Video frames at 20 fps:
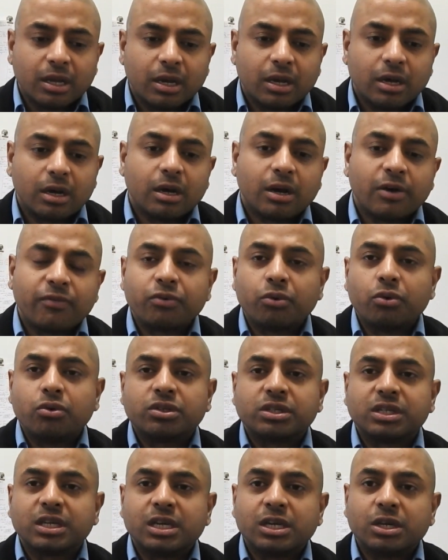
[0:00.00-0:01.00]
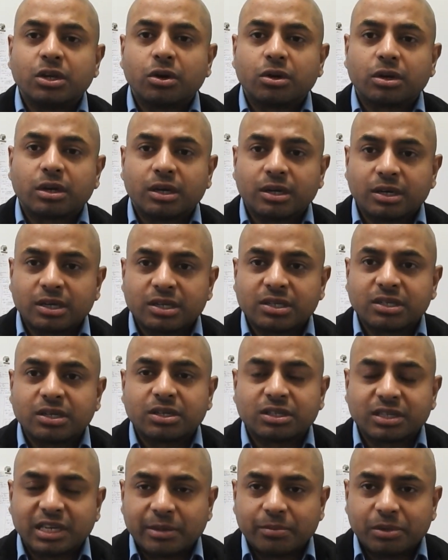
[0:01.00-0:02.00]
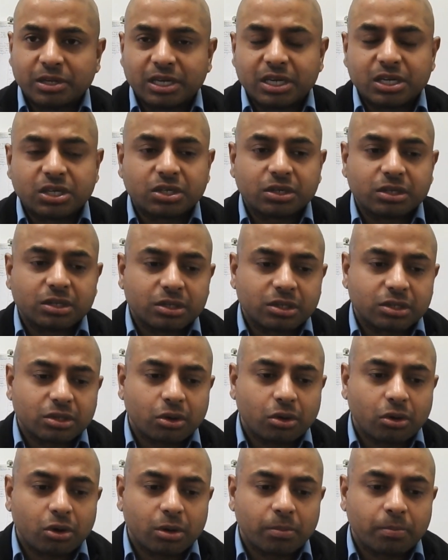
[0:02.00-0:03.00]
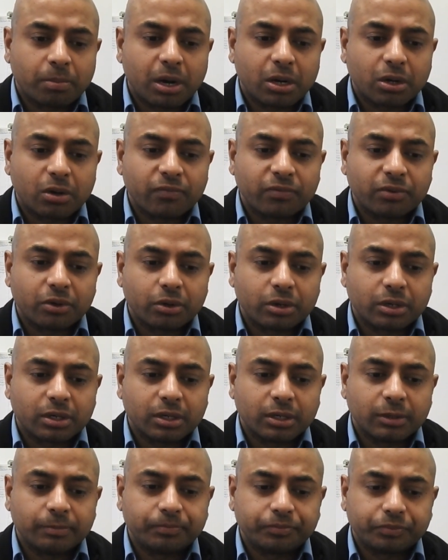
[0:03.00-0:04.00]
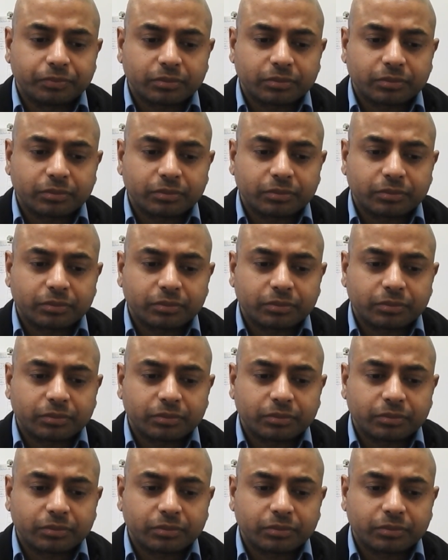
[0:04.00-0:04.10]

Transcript: Uh, of course, in your research limitations or part of your uh,